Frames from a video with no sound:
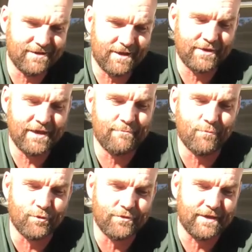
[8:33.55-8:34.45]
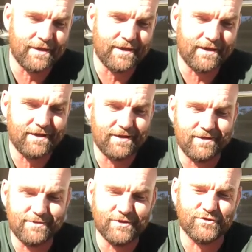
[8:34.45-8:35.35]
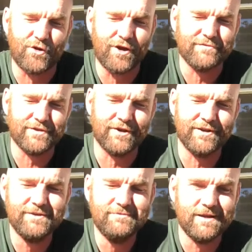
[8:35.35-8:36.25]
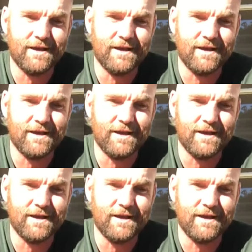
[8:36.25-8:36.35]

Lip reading: I think he had more of the drive that I did.